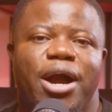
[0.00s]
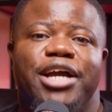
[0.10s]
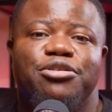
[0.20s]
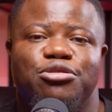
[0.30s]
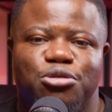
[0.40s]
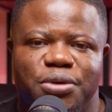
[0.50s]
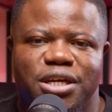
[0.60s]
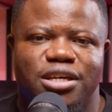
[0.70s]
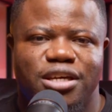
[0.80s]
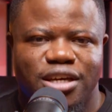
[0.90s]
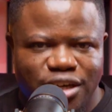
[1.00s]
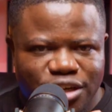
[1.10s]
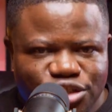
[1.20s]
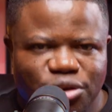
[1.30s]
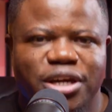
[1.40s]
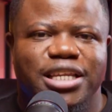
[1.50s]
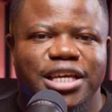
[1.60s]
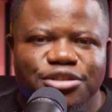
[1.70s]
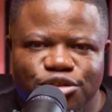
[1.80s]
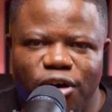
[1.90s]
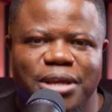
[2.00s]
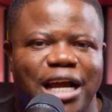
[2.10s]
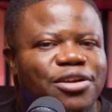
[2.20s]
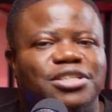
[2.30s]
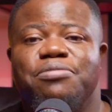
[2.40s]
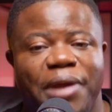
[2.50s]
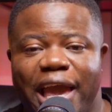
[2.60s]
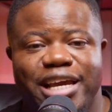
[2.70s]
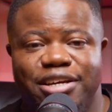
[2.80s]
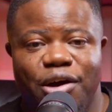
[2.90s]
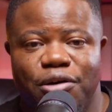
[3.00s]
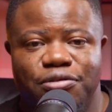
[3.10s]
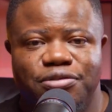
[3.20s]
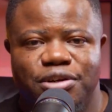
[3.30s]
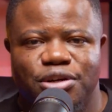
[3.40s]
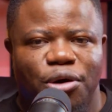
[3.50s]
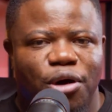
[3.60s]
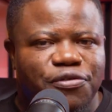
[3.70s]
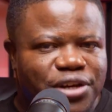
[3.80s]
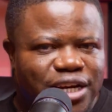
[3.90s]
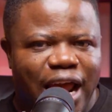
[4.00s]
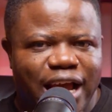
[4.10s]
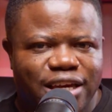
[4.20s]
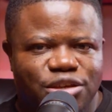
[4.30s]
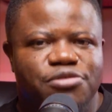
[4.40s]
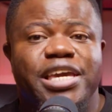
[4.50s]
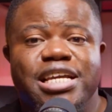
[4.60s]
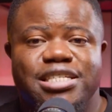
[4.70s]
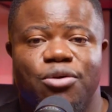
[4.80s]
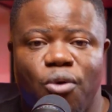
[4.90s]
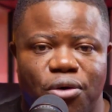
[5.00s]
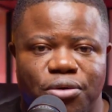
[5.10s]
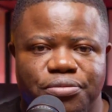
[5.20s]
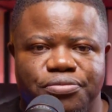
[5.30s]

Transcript: I used to be, stuck in a job that doesn't pay enough, or feeling like you've hit a wall.